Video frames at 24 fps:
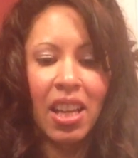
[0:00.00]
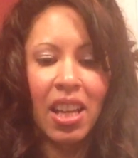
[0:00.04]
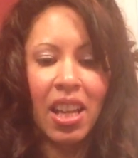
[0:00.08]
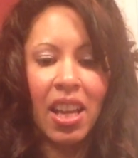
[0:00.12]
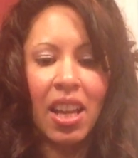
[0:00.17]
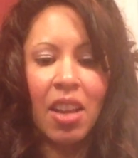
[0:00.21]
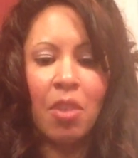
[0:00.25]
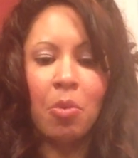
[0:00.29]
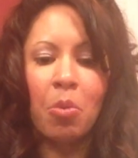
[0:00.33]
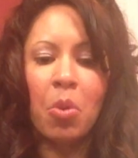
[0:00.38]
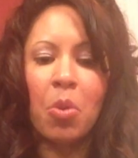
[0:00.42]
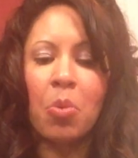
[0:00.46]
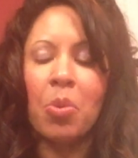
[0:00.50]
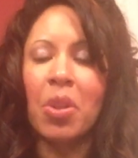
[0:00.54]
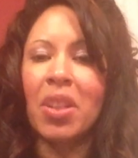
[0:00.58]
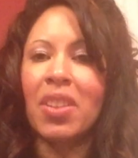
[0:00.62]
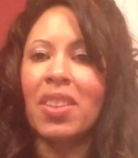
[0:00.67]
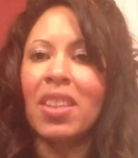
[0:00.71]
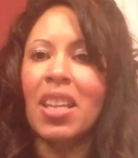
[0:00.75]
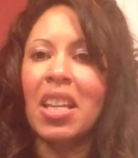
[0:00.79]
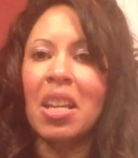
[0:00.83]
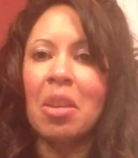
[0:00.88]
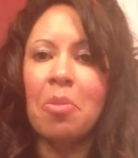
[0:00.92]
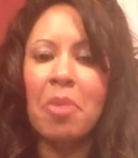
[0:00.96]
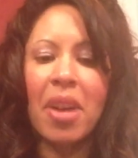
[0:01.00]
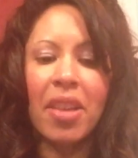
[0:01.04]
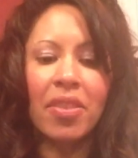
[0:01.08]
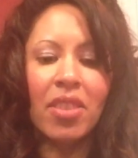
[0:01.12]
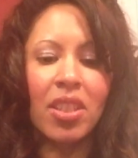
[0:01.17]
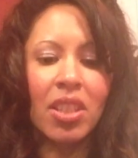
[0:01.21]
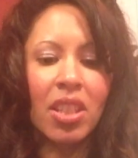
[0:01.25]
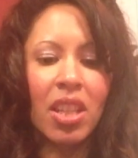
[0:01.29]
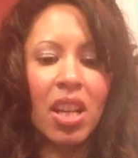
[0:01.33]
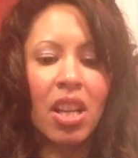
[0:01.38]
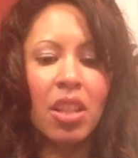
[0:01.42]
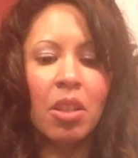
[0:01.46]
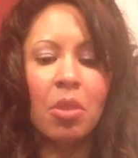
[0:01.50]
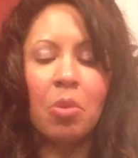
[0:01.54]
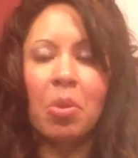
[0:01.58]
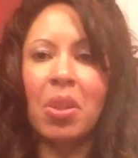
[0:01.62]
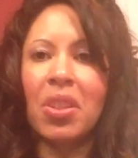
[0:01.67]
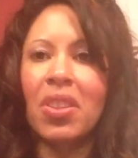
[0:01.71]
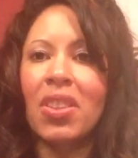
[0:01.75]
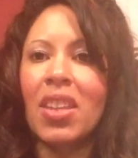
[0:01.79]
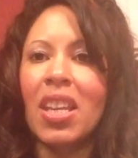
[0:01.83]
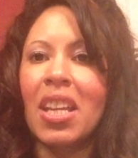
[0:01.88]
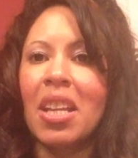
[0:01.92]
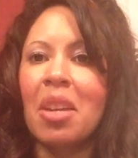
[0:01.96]
And when we think about this color, we
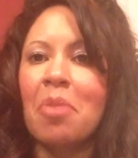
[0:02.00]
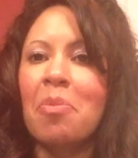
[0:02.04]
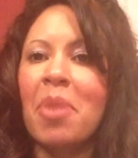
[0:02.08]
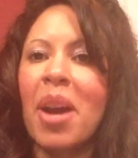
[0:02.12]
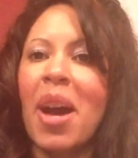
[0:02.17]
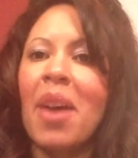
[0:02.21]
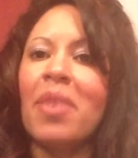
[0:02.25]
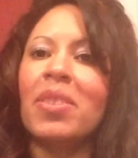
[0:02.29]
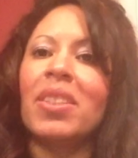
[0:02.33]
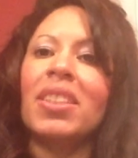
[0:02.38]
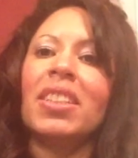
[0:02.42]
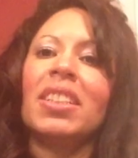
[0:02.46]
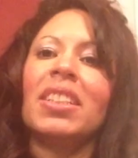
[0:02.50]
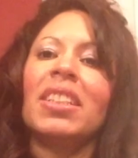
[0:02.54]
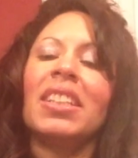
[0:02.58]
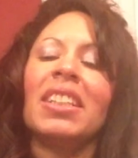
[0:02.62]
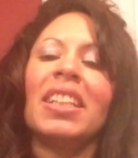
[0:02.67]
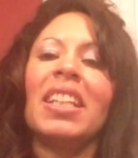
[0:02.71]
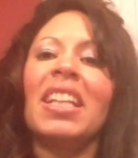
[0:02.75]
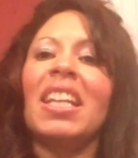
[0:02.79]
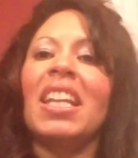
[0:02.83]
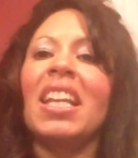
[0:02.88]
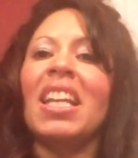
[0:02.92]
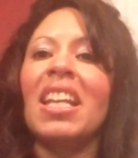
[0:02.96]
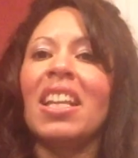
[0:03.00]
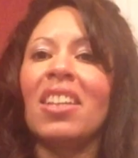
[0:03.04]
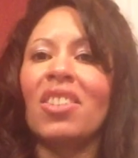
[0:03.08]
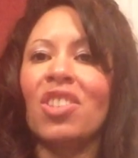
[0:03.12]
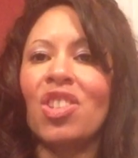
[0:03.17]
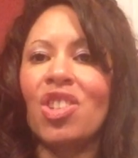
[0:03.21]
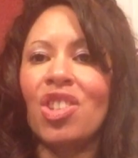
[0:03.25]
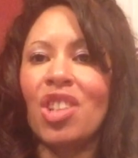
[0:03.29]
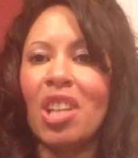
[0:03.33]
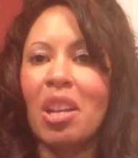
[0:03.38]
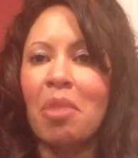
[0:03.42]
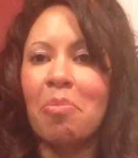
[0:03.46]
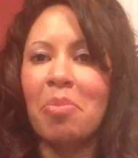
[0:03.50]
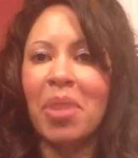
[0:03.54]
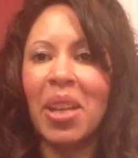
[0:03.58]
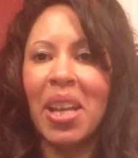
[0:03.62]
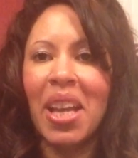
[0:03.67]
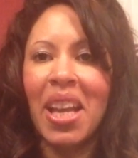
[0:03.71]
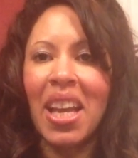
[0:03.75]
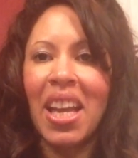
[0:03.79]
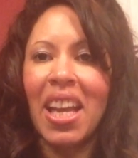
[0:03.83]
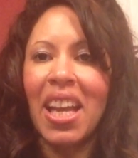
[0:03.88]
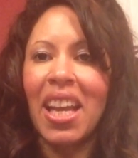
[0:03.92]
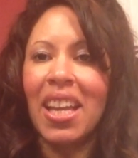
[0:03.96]
think about the kingship
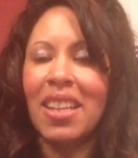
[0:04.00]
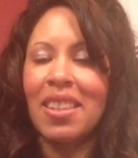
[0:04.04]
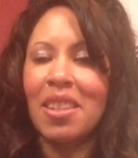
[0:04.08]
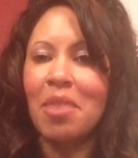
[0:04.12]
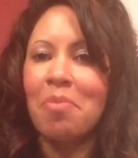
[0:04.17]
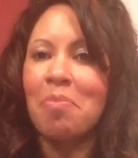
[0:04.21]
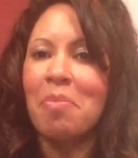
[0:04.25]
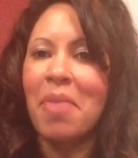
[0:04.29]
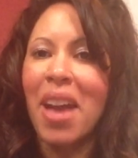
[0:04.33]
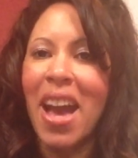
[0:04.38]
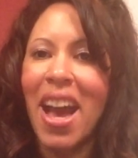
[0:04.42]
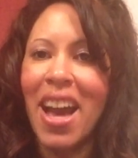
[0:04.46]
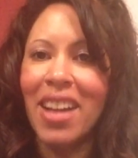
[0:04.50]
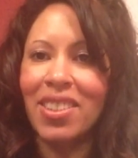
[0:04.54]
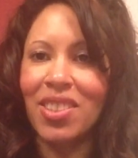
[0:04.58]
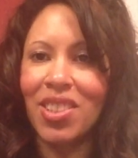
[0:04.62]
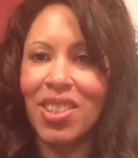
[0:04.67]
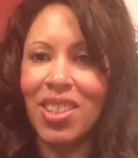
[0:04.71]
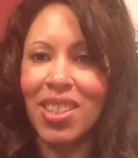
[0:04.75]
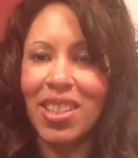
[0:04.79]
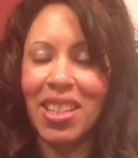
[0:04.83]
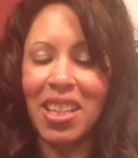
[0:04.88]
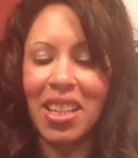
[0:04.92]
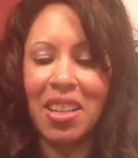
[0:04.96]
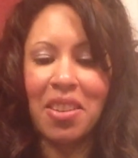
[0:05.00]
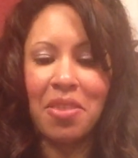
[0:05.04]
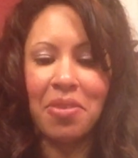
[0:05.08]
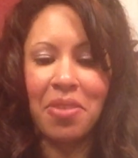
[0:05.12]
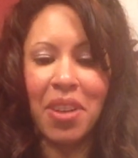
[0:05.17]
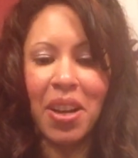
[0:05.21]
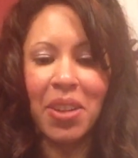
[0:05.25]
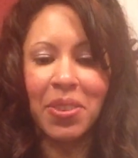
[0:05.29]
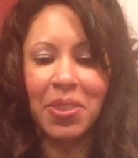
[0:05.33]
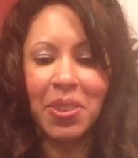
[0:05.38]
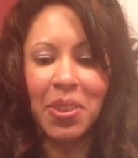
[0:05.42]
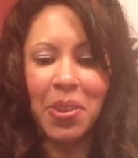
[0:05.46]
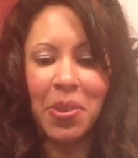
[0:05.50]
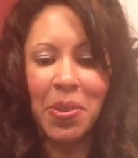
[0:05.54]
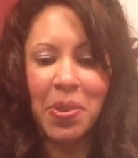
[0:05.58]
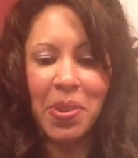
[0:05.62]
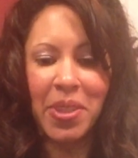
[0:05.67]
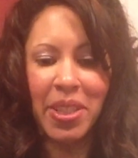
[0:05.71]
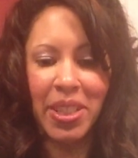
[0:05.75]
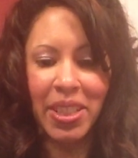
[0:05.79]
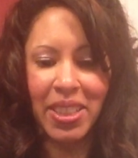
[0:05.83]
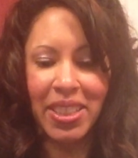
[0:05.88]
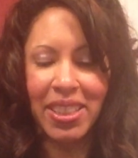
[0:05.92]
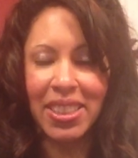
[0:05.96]
and the majesty of our
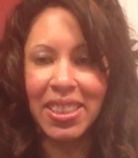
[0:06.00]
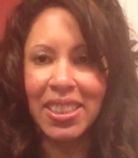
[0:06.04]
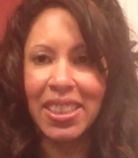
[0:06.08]
Lord.